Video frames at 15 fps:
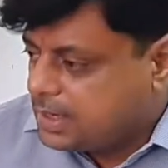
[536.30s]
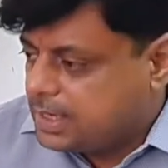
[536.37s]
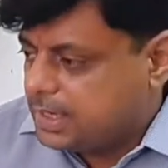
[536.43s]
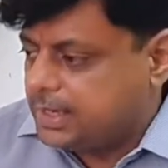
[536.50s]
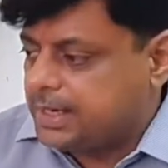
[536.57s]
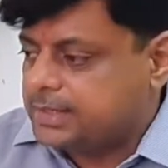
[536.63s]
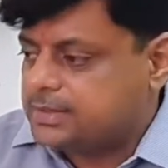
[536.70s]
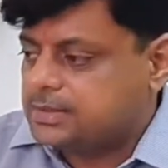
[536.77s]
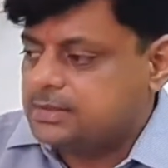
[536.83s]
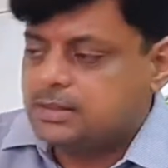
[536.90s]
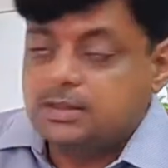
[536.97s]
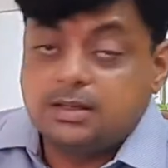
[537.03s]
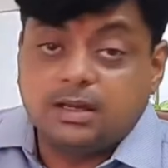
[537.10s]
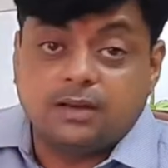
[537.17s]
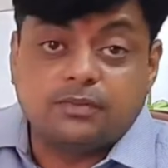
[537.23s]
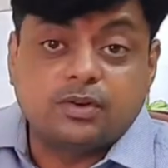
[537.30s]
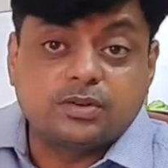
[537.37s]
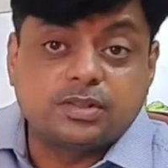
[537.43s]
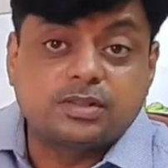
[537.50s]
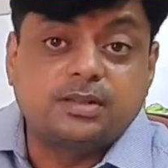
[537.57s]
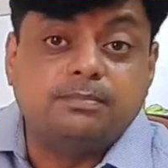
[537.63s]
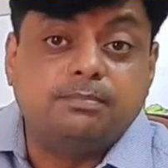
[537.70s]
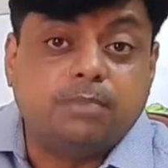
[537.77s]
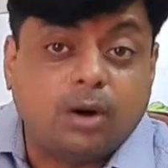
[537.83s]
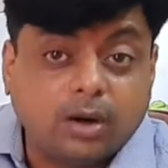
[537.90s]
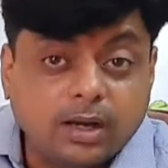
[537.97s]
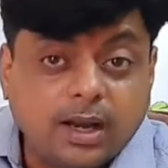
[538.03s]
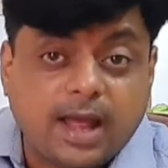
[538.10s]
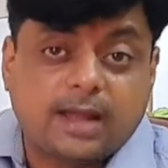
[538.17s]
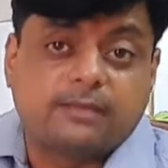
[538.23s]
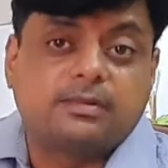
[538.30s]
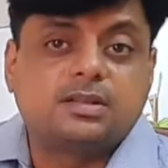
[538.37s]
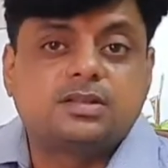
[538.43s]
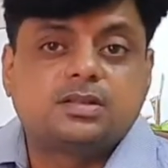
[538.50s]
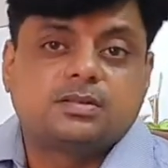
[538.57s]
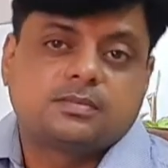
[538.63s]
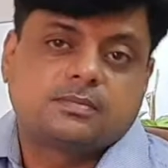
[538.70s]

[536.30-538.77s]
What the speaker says: Next, of course, is the body language.